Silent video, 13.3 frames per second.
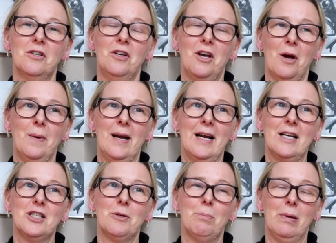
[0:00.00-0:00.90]

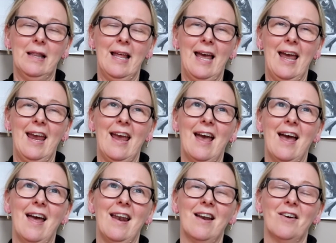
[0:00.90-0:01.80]
going to play,
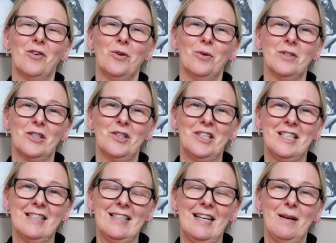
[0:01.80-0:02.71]
and of course I couldn't
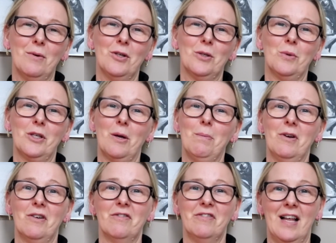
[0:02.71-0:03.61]
see it because I was going to be
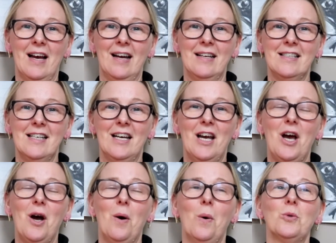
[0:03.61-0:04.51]
on a flight.
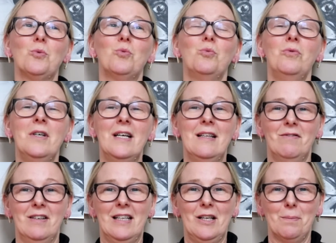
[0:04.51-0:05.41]
I was really,
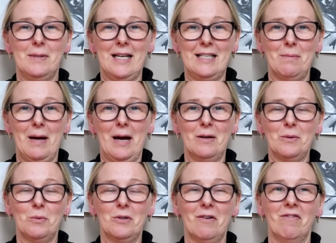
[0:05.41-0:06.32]
really upset about
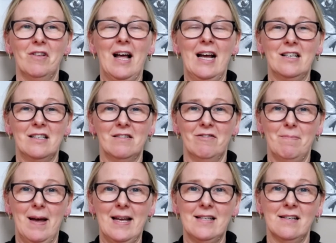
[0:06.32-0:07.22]
it. I would have liked to have
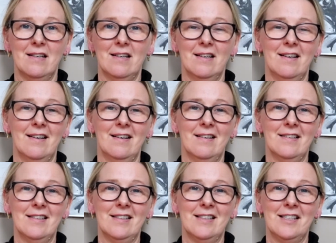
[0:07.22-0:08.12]
met her
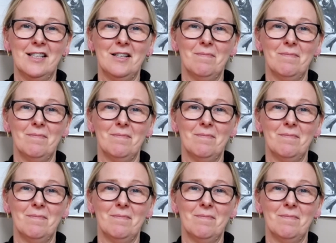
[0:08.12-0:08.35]
and